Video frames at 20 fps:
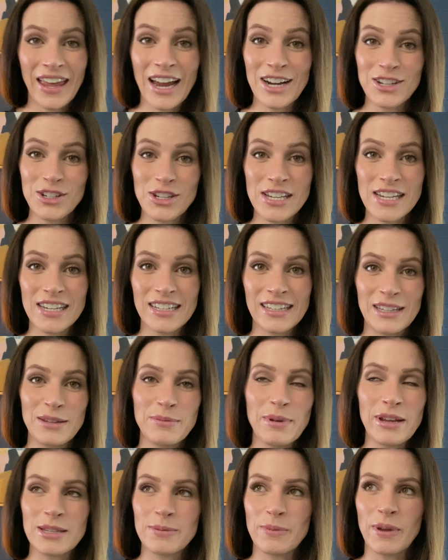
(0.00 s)
actually did clean the
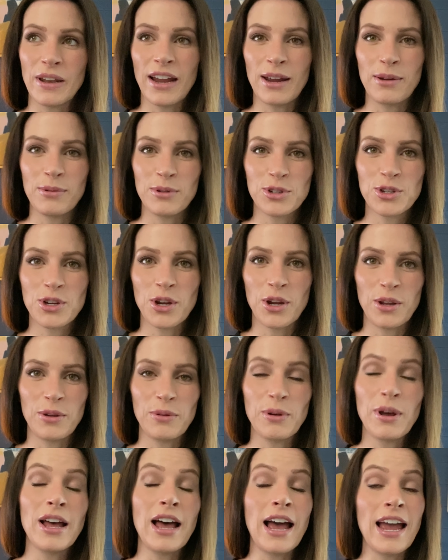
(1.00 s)
basement. I will show you.
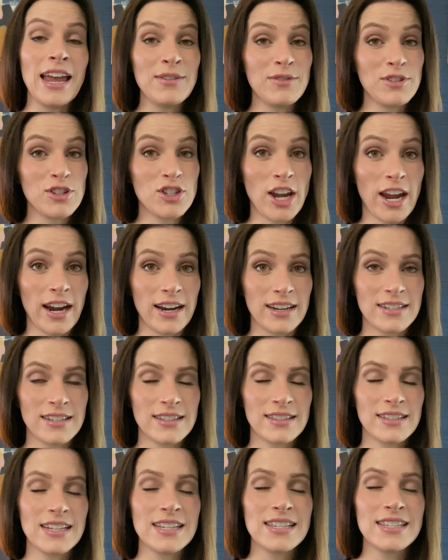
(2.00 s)
Well, I haven't checked.
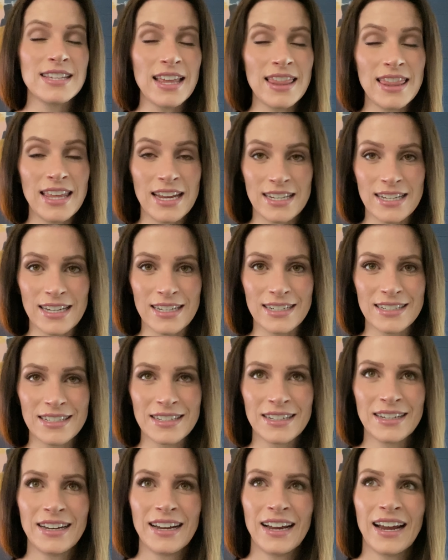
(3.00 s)
They said they did.
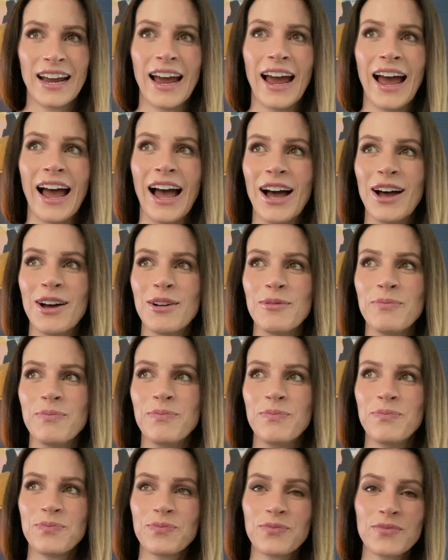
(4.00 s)
Clearly
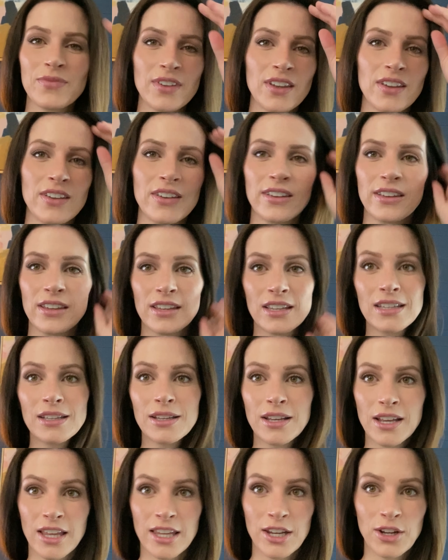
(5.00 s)

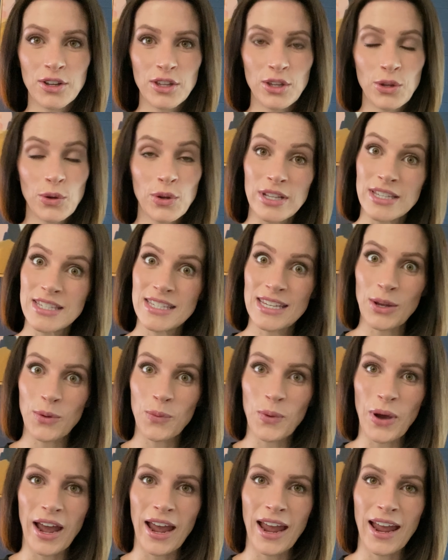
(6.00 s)
you can see
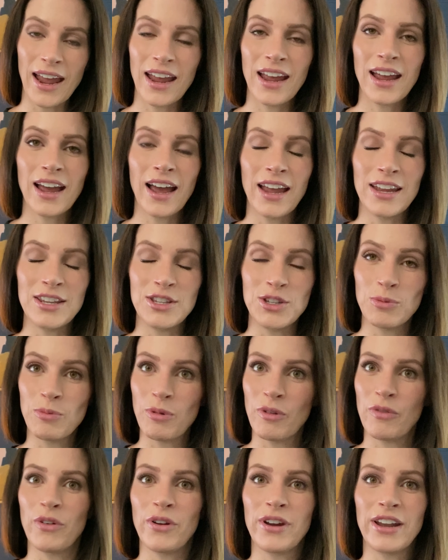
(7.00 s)
why I do
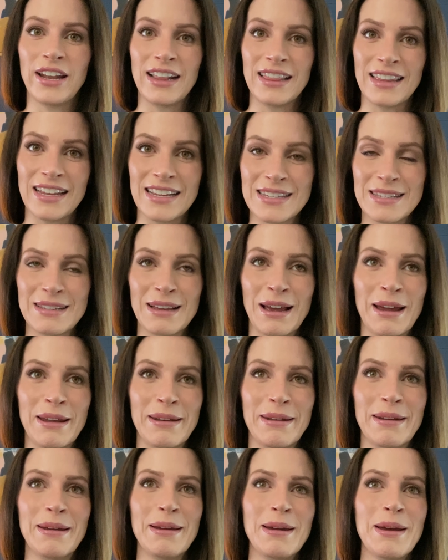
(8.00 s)
prefer getting things
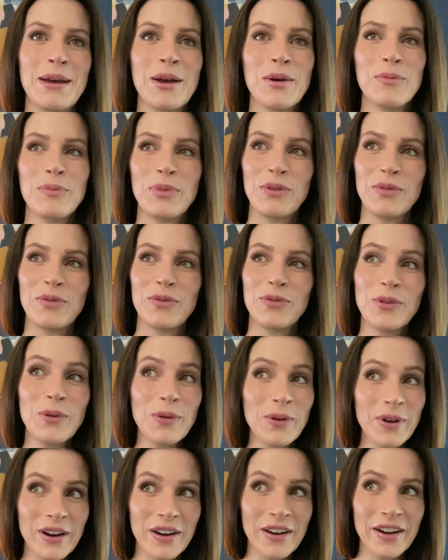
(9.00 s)
done
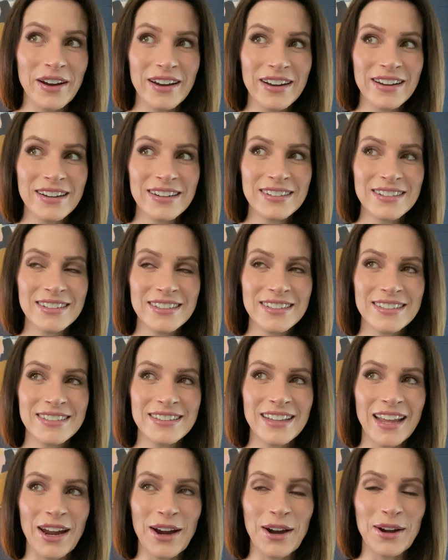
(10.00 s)
before
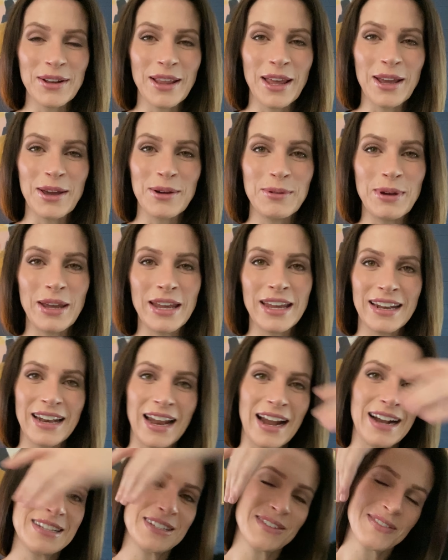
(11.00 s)
they are like awake and
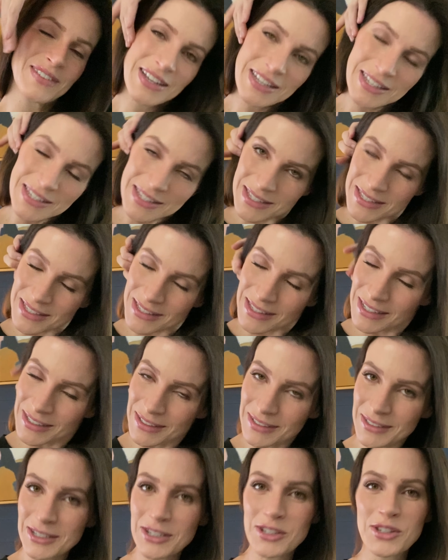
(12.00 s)
active, because
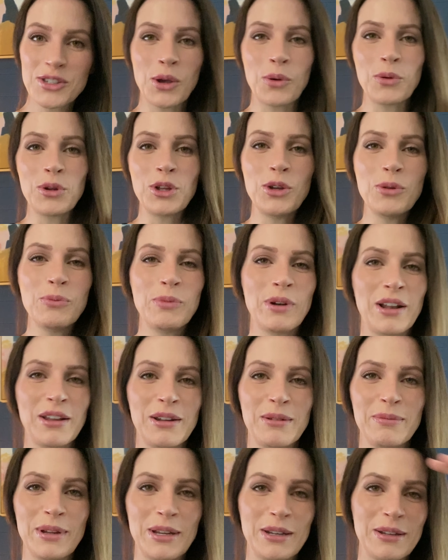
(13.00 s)
they're so cute but a
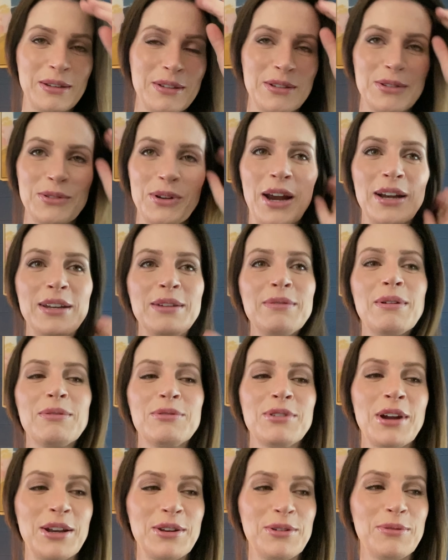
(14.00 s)
little bit distracting when I'm
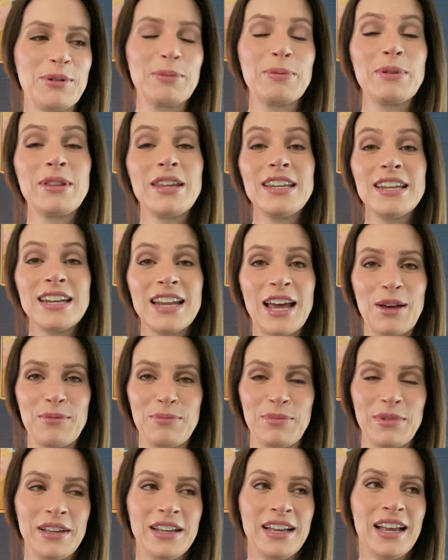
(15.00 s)
trying to do work, but they did help.
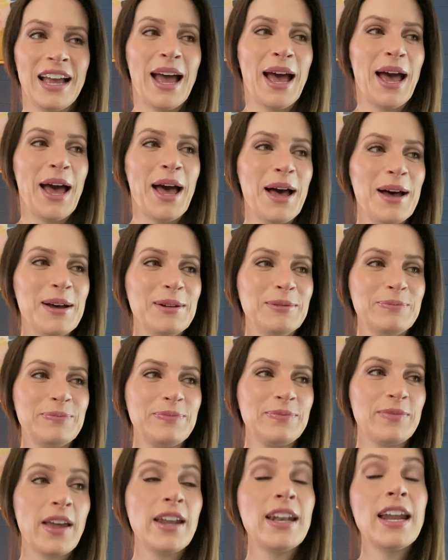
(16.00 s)
And
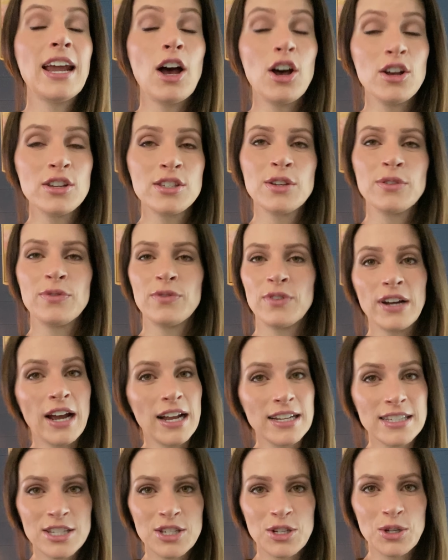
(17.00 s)
I also
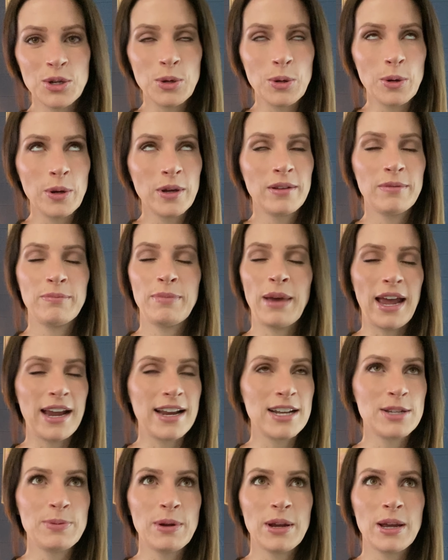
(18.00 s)
forgot to do
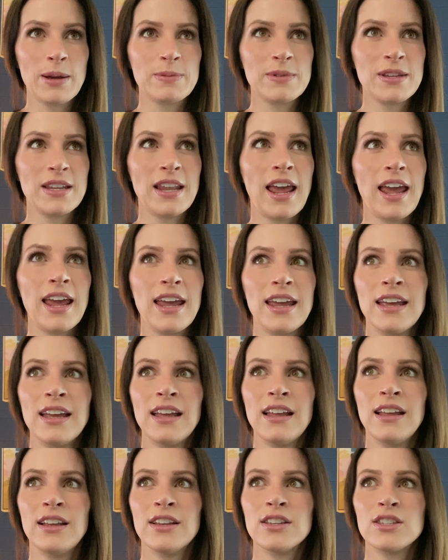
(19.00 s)
package pickup today,
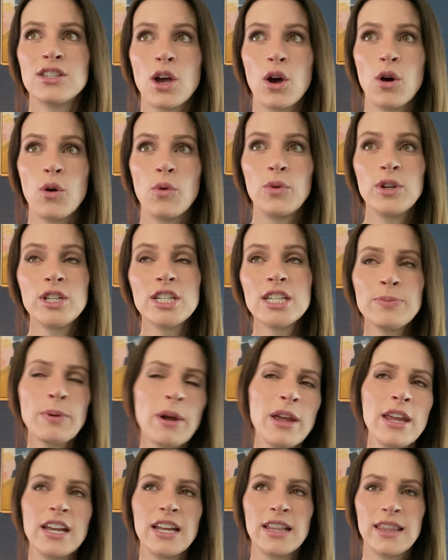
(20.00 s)
so which is
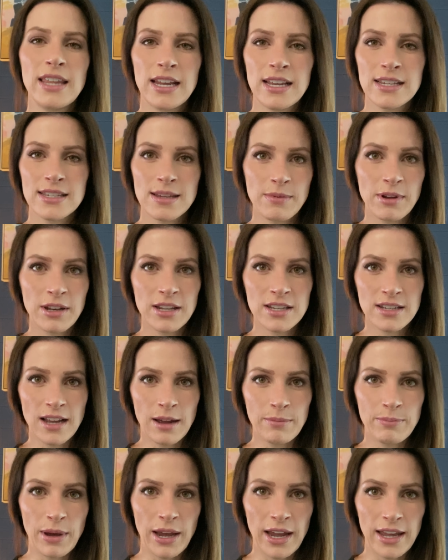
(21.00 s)
probably a good thing because I'm going to
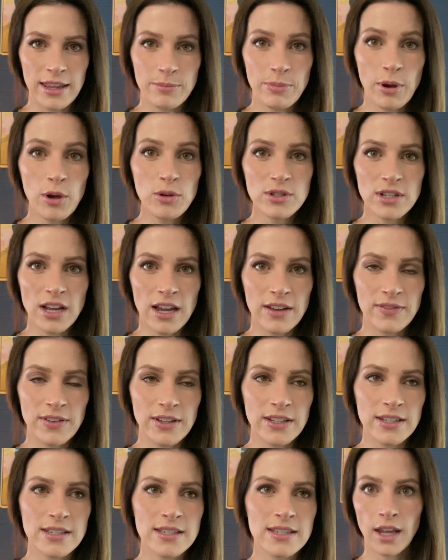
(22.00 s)
stop by the post
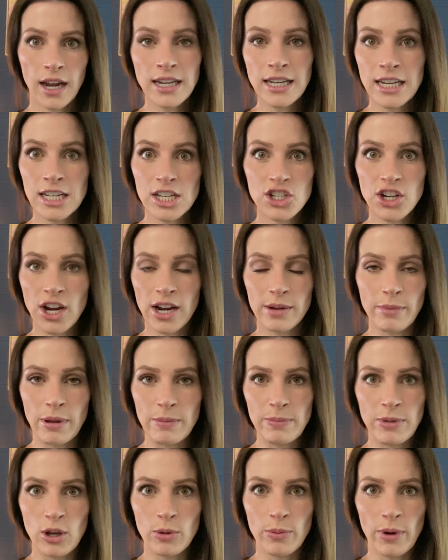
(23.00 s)
office. I need to check my
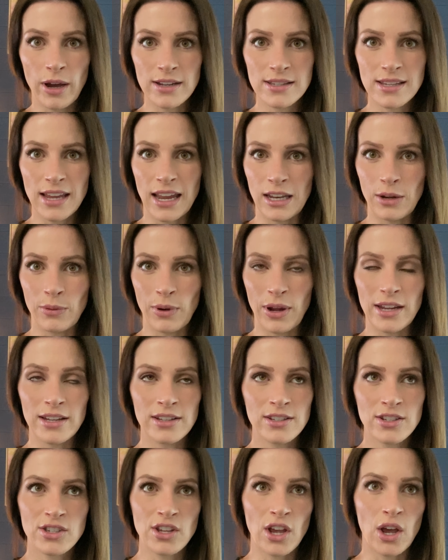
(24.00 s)
P.O. box anyway,
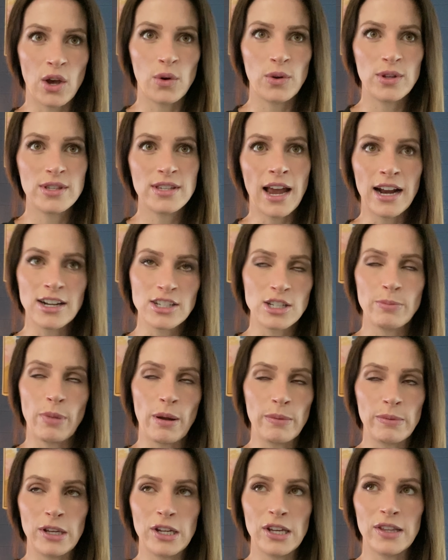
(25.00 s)
so it's actually
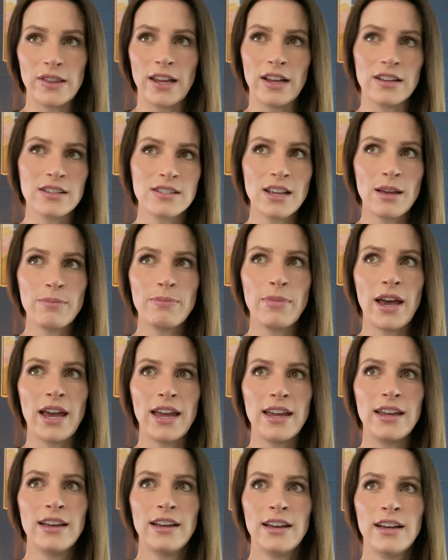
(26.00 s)
probably a good thing. I'll stop
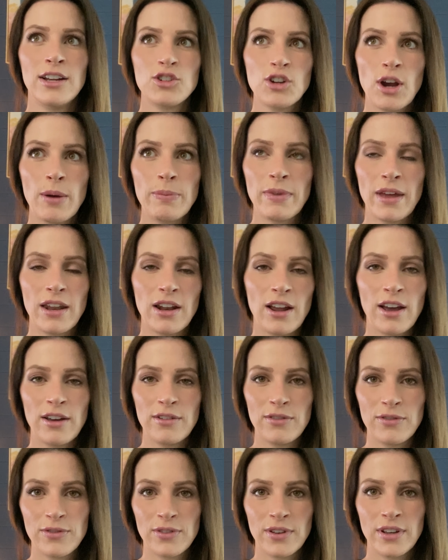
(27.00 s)
by, drop that
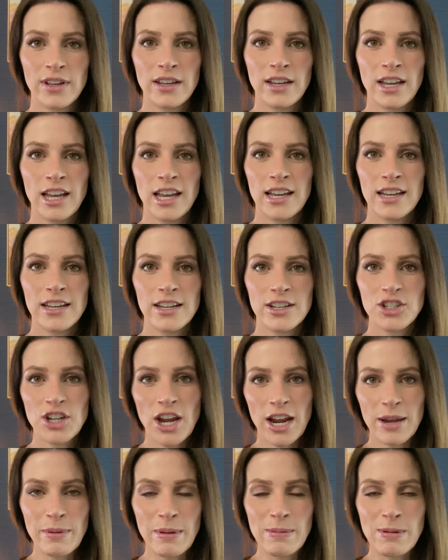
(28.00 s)
off,
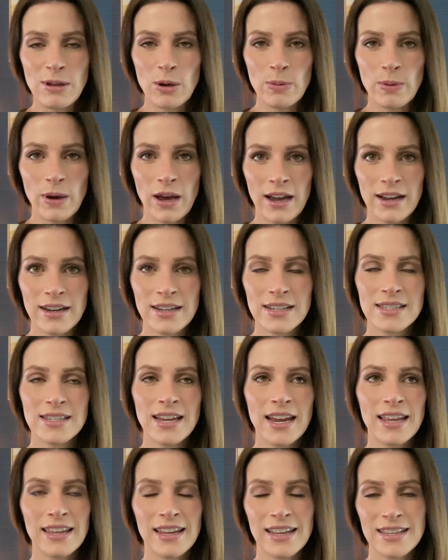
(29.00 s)
check my P.O. box,
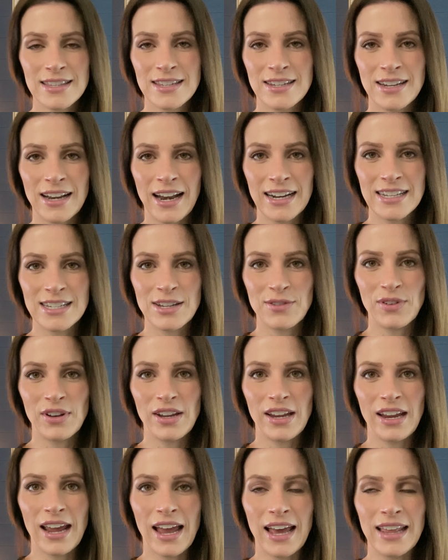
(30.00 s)
take the kids to an
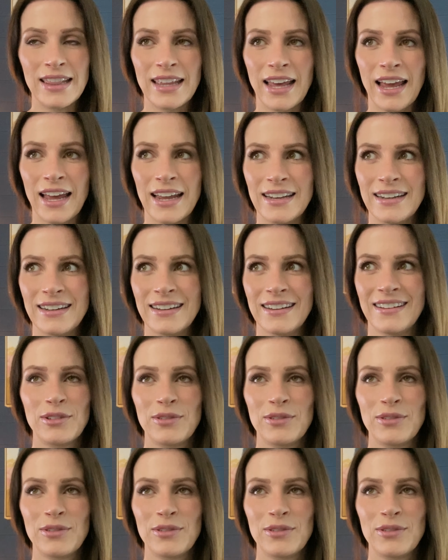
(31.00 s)
activity, and then